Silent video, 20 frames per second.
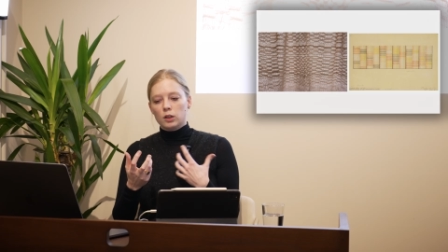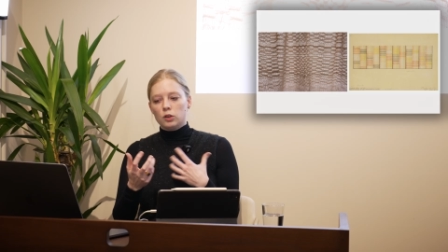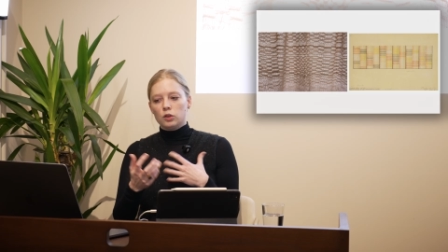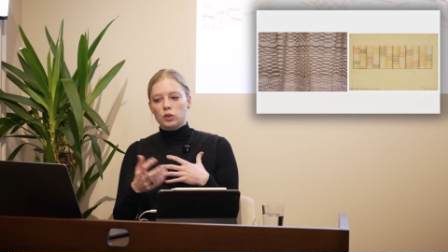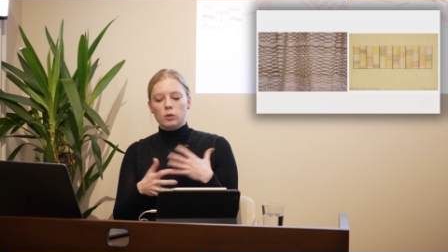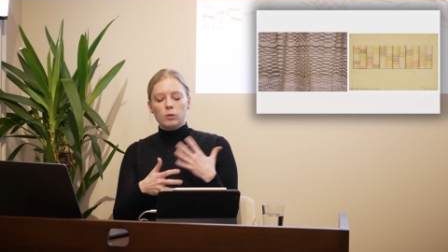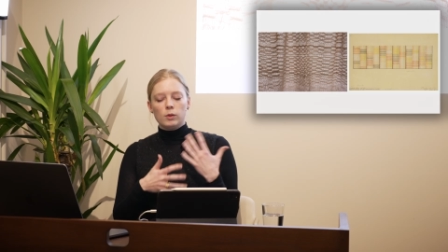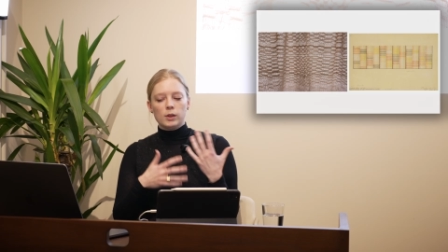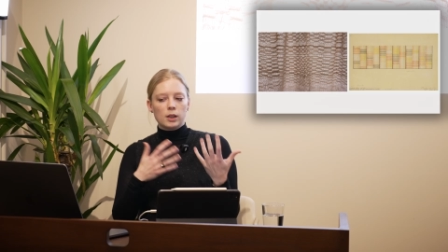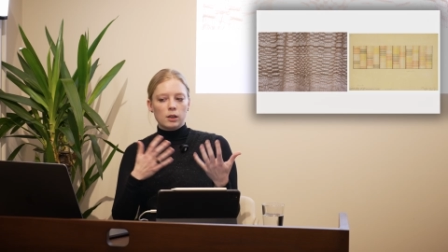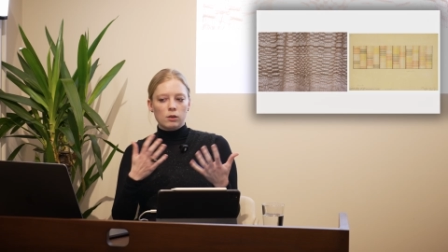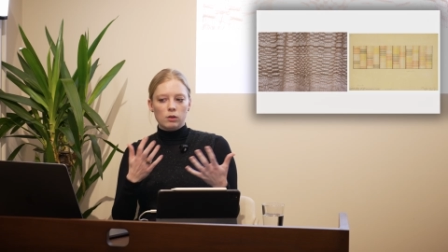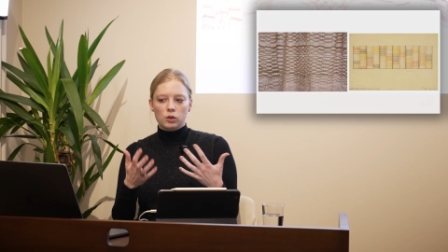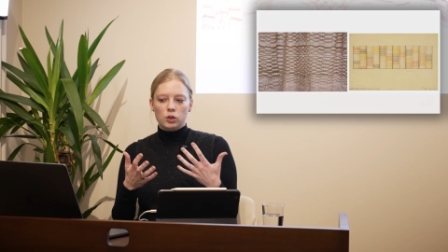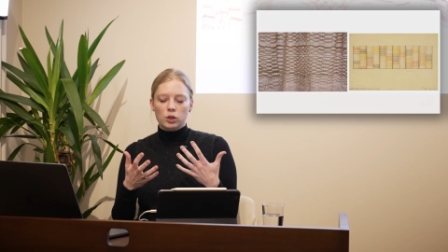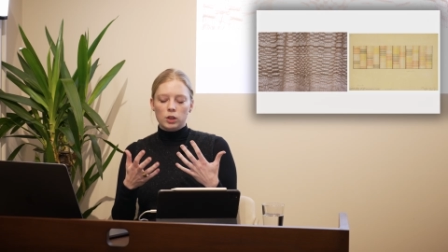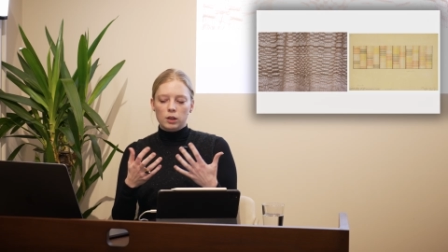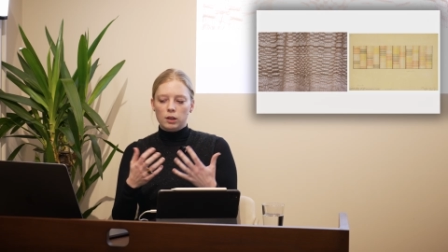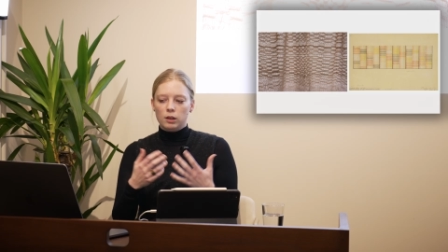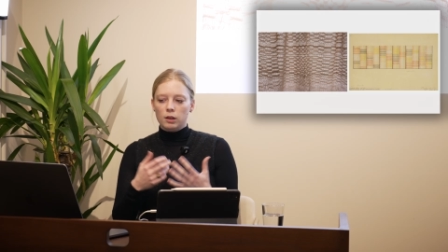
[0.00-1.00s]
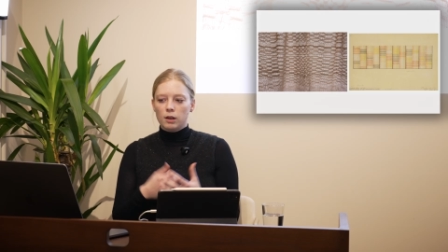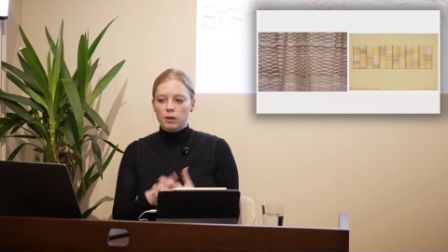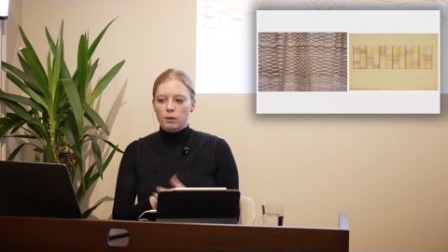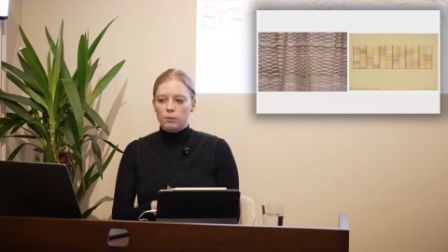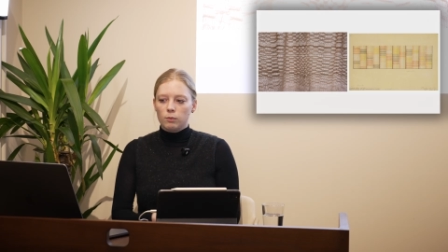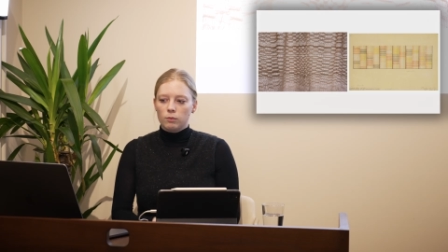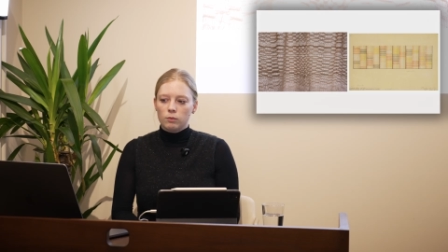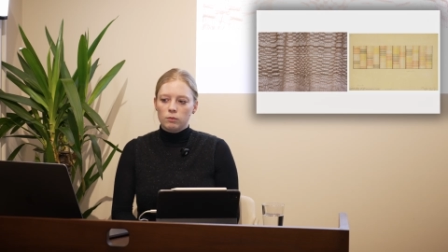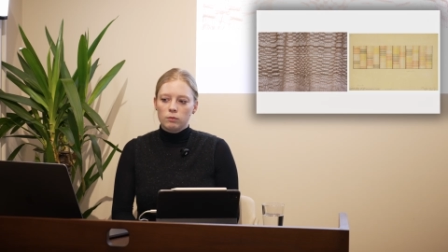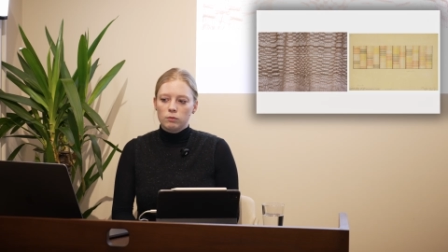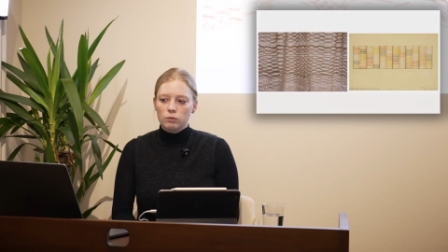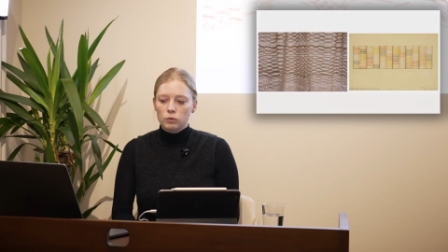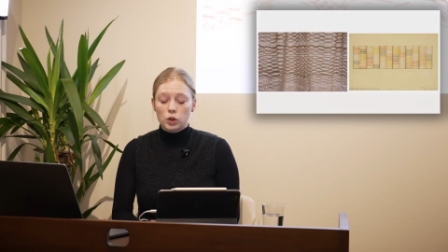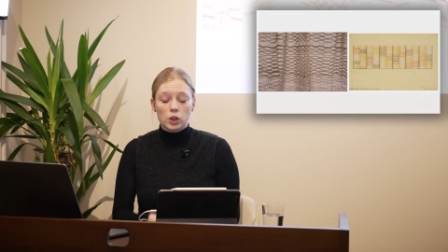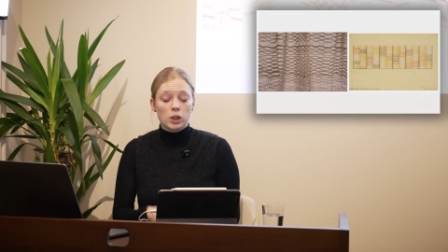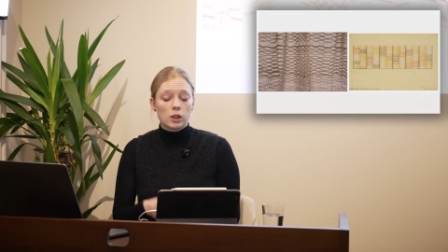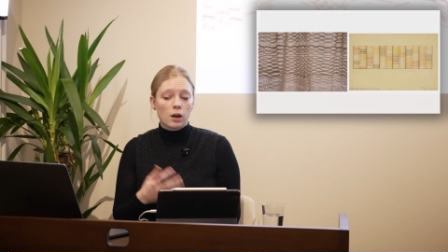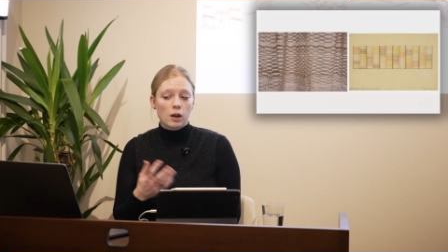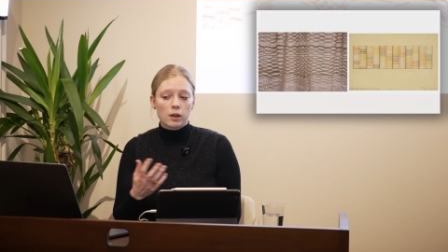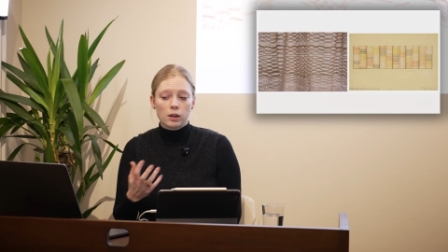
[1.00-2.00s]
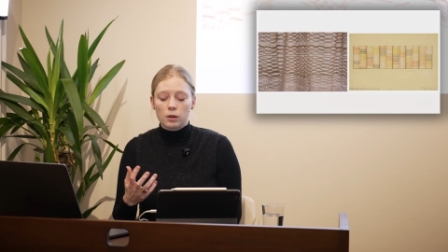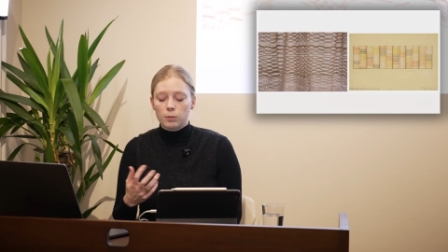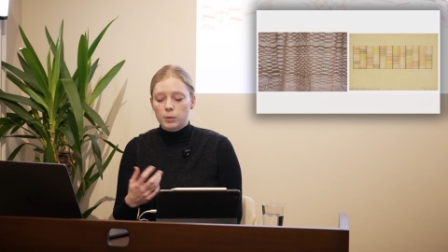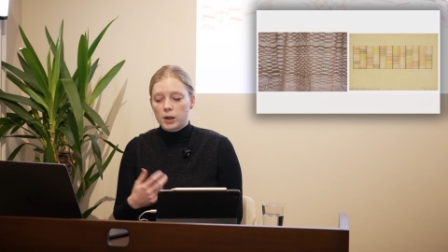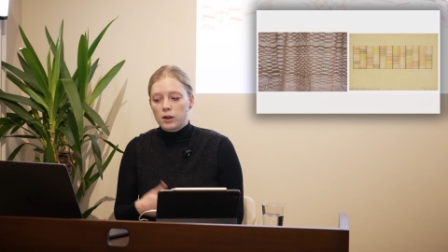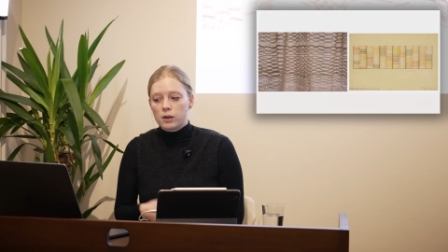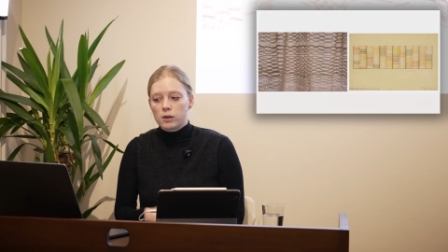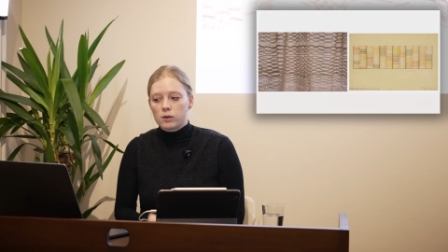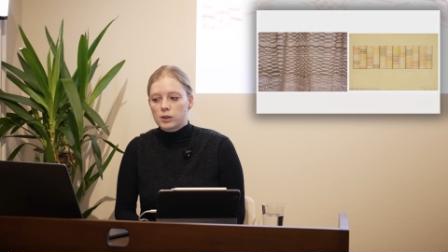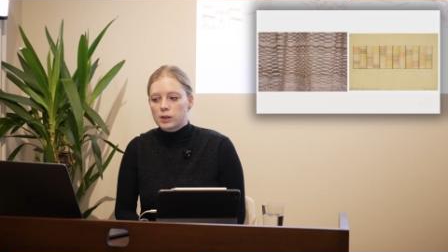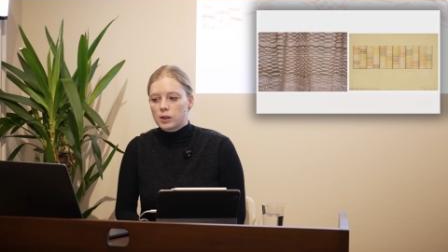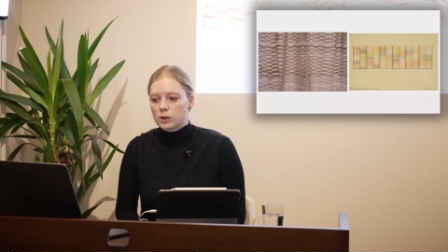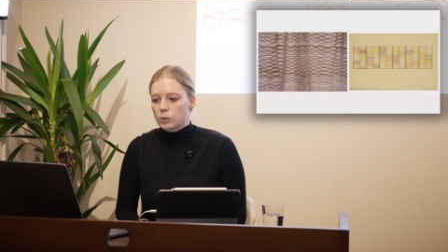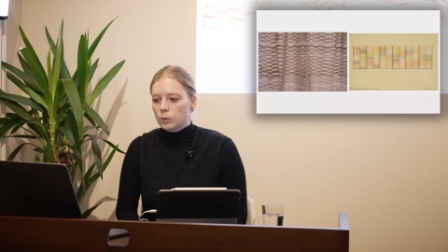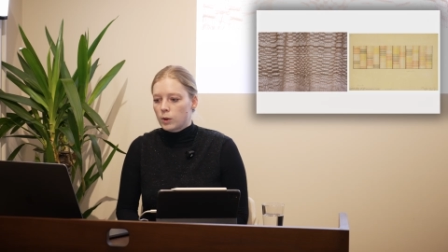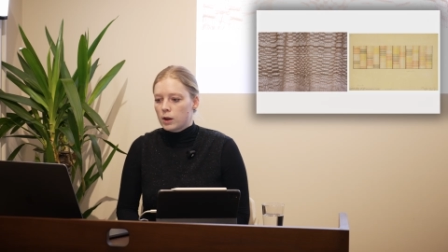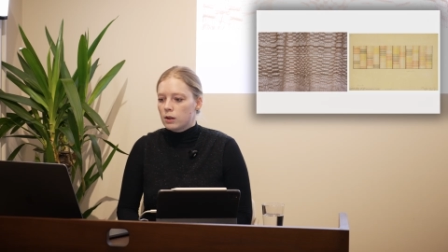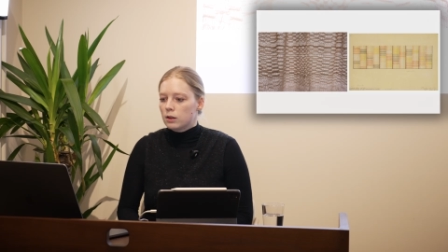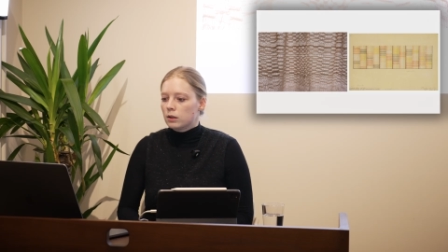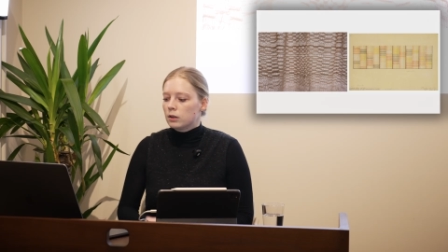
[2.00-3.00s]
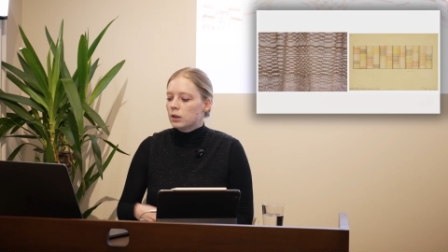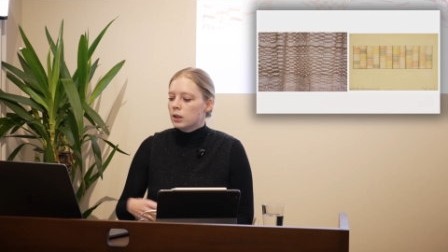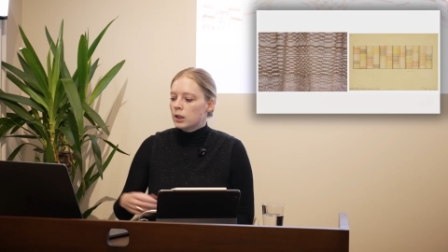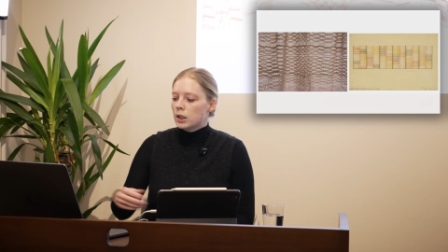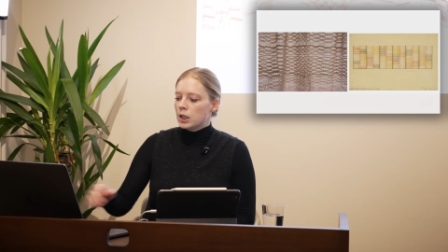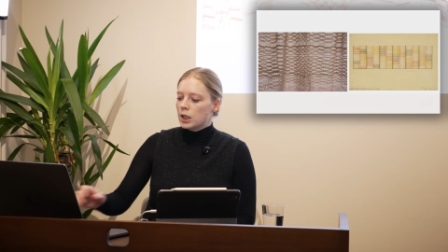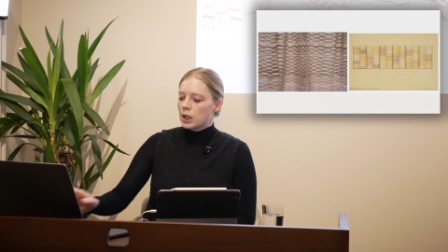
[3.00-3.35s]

and she taught at the Bauhaus as well.